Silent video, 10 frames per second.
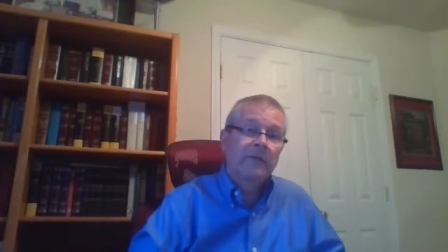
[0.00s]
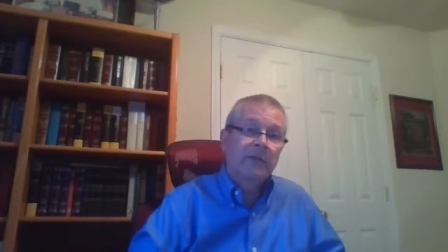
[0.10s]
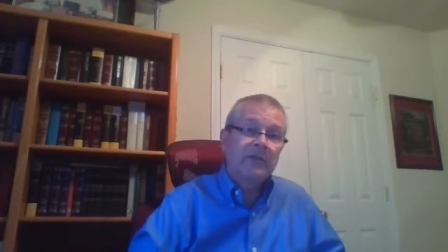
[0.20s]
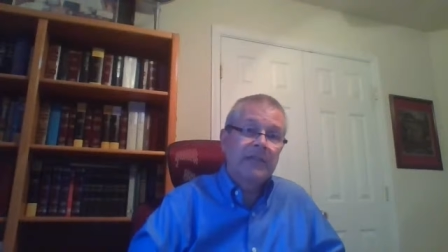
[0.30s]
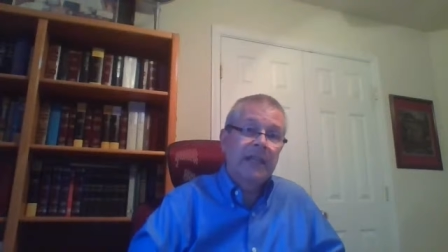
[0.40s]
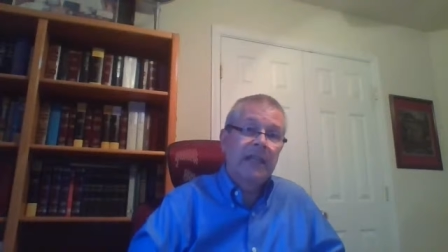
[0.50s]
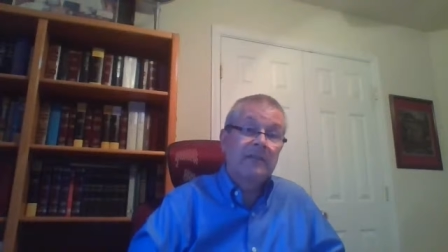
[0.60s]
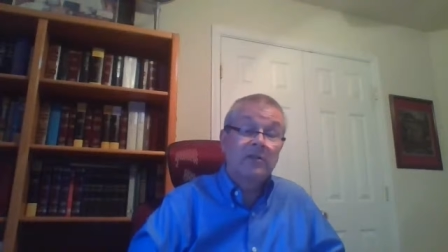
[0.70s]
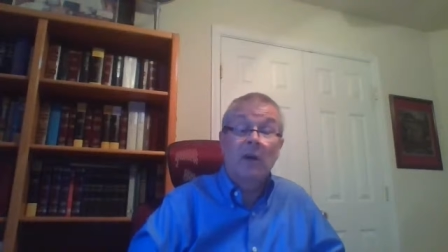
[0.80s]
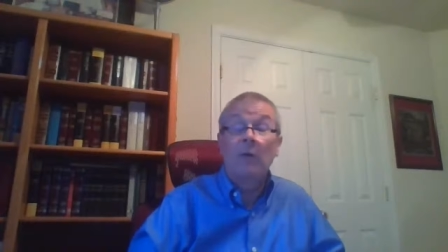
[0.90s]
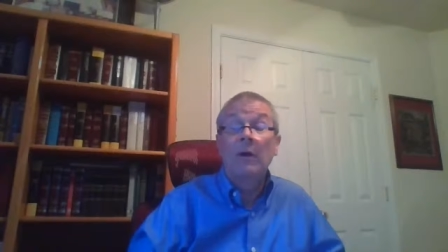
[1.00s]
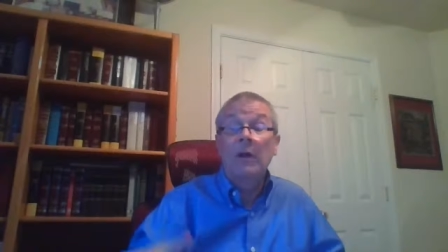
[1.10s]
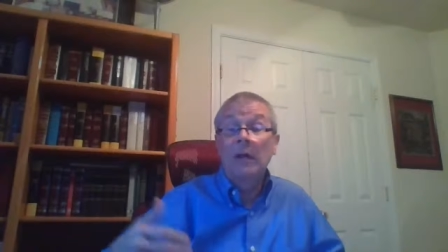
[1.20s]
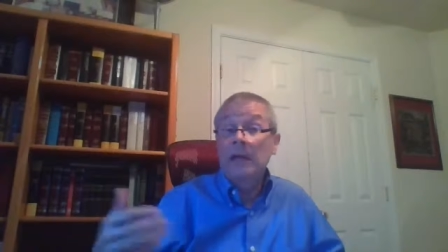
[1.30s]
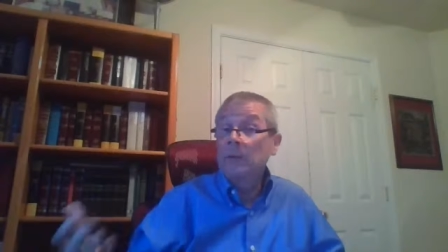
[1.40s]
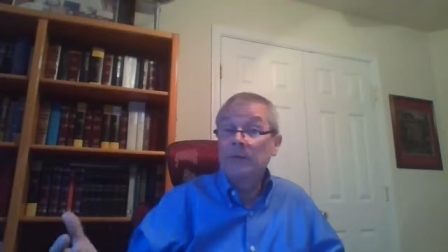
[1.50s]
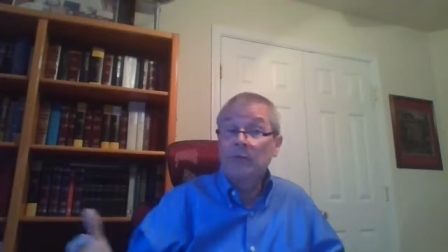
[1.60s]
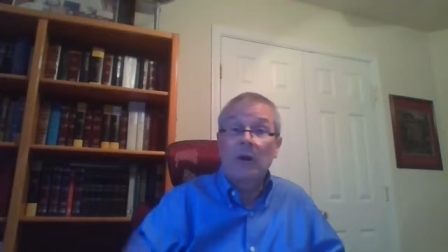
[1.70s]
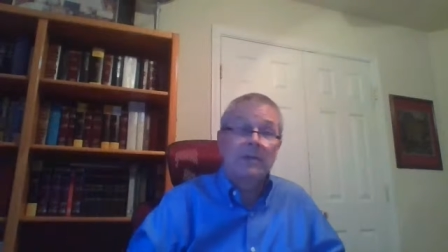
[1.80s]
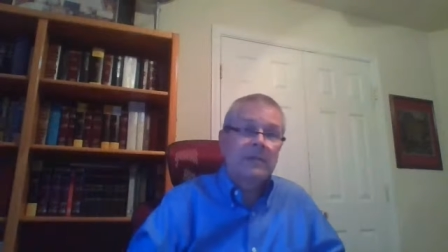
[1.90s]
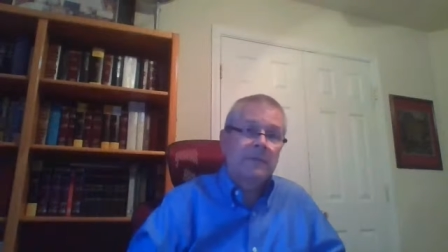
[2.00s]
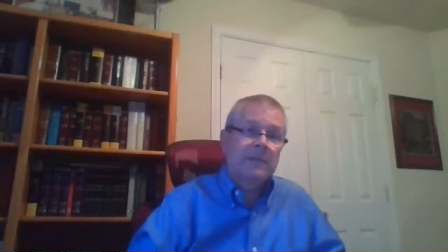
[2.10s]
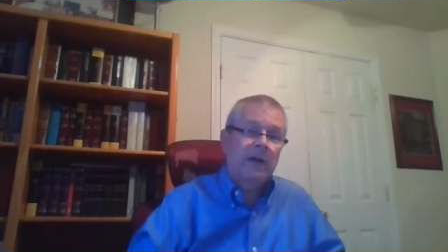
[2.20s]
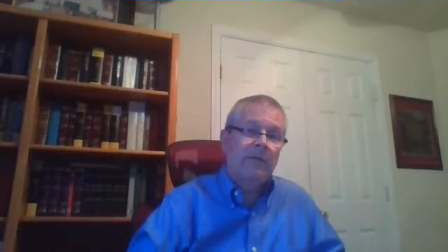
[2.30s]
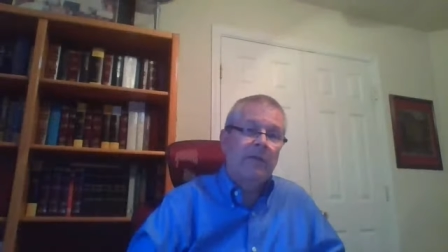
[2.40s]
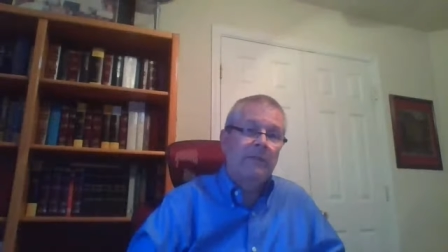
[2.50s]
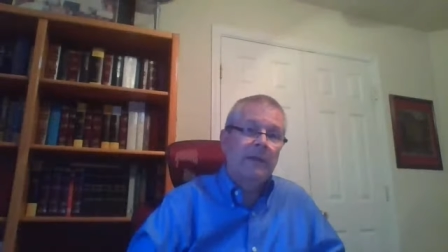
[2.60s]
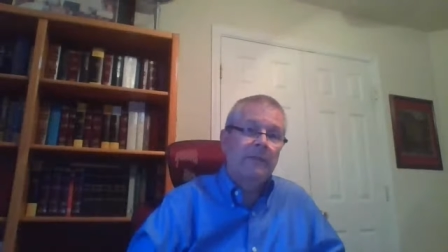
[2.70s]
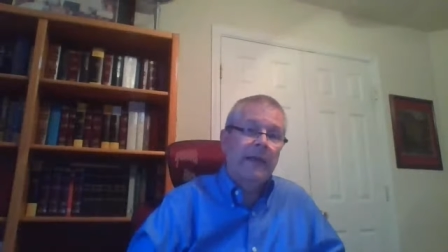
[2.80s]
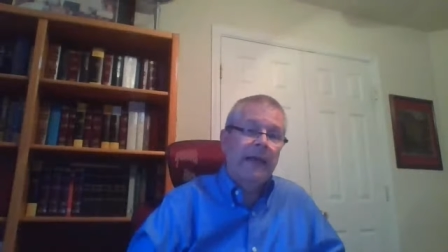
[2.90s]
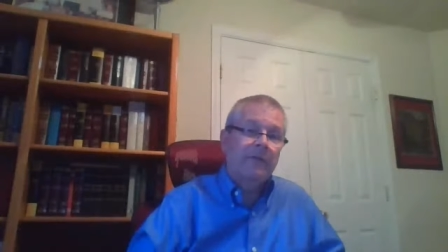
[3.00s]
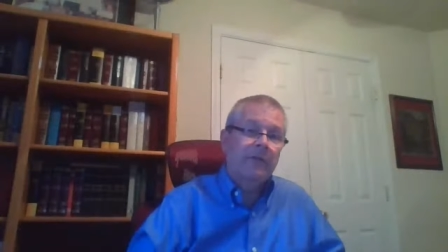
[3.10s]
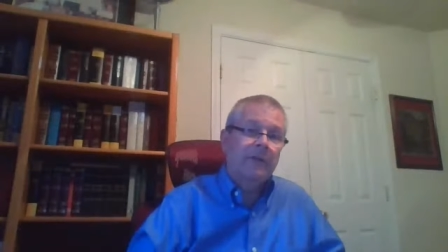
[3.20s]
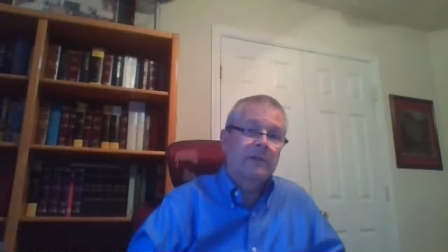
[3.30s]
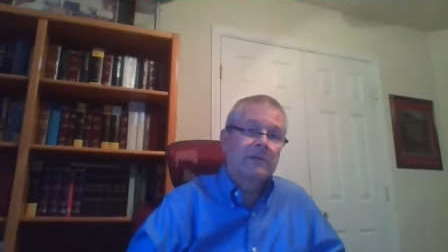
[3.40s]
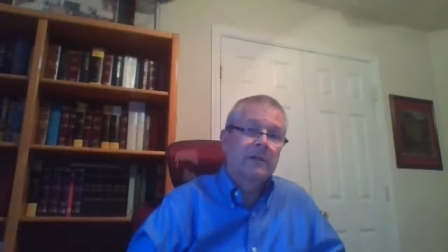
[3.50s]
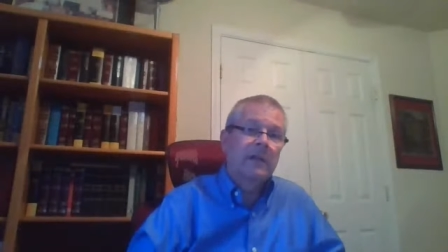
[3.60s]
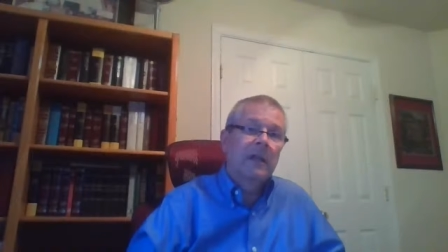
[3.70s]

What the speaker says: for sin. So he withdraws himself from them after this.